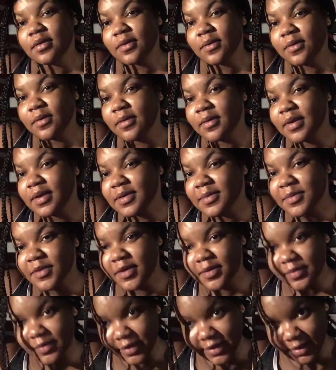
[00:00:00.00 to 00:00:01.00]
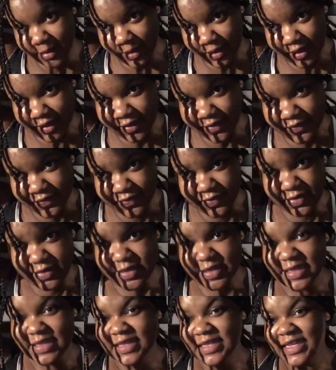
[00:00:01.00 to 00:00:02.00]
one my braid left,
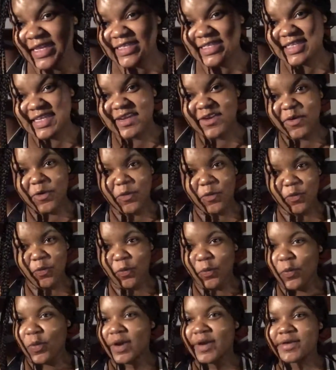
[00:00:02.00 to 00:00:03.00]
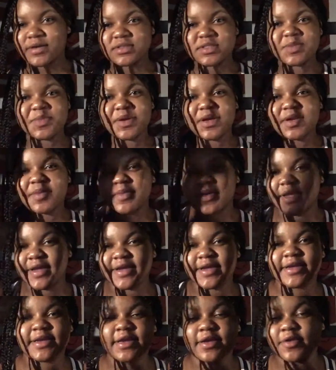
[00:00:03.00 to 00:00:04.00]
and that's at a weird spot in my
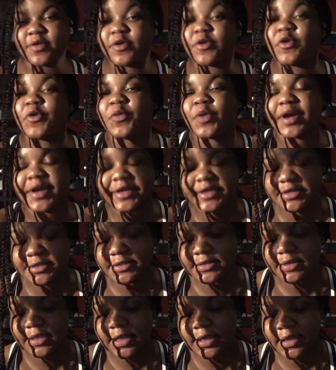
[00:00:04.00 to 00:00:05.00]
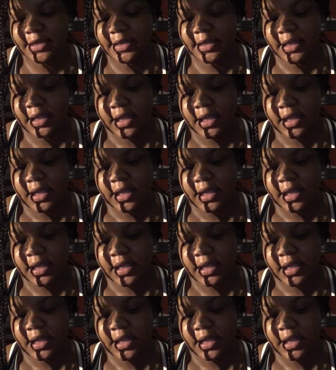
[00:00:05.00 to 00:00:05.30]
head. I don't know why I did that.